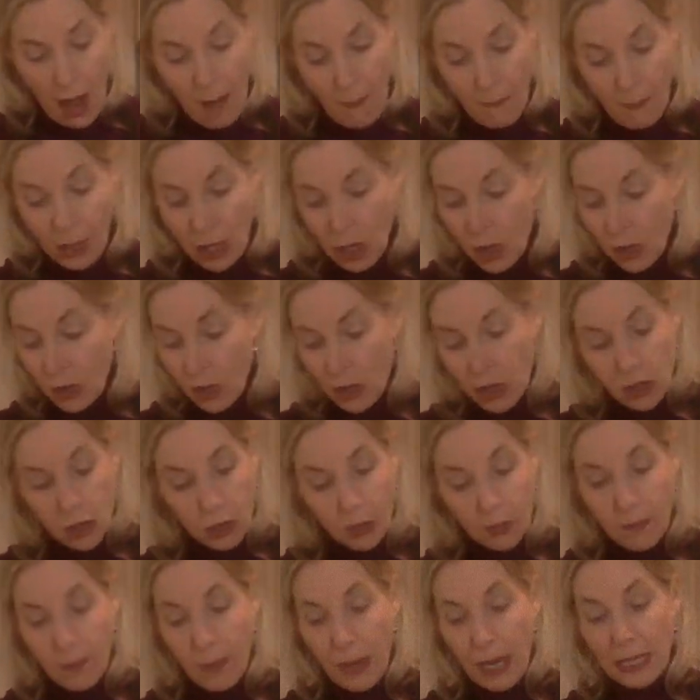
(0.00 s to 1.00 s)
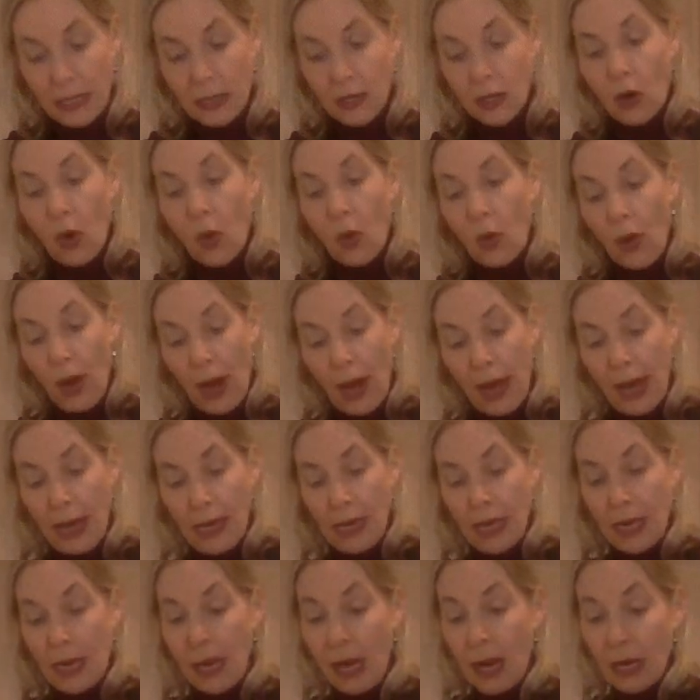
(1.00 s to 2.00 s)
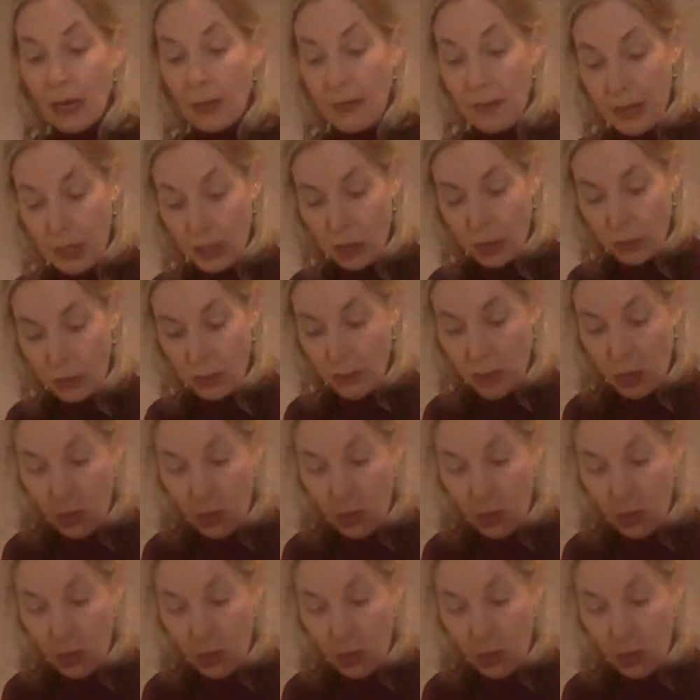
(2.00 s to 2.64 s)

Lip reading: But you can use button or any kind of mushroom